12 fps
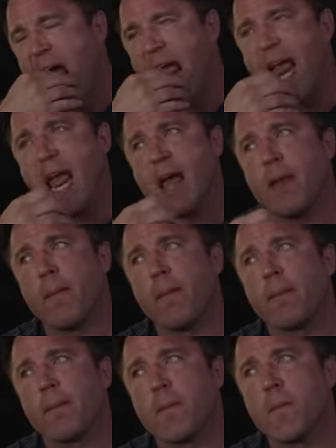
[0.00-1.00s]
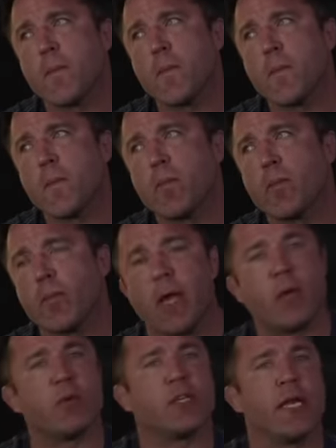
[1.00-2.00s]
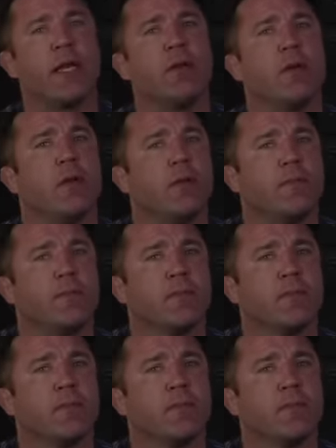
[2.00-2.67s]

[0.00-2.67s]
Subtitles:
and he was single.